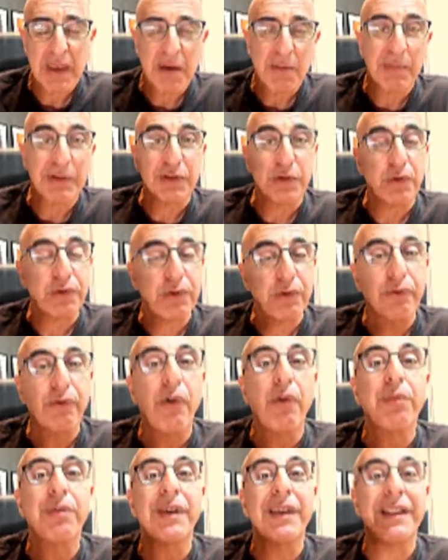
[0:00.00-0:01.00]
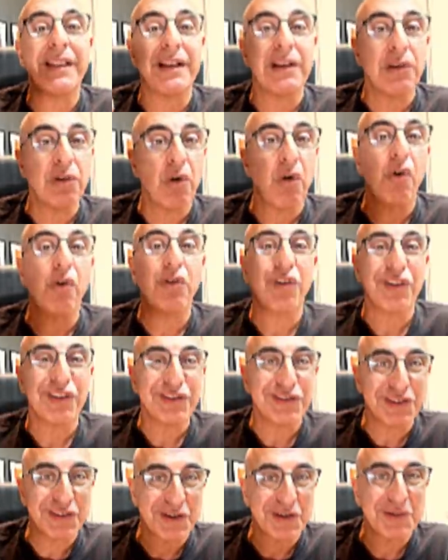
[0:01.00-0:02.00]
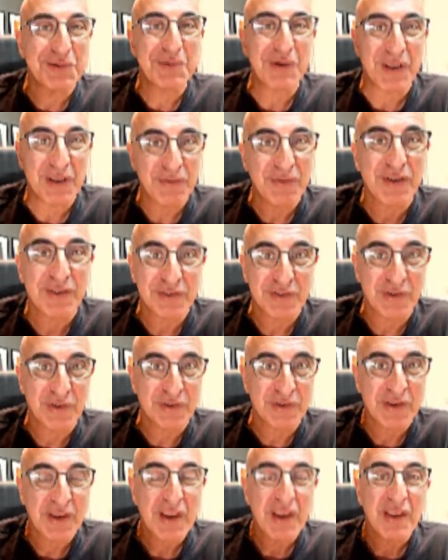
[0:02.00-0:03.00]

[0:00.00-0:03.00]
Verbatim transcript: but also from the long-term investors.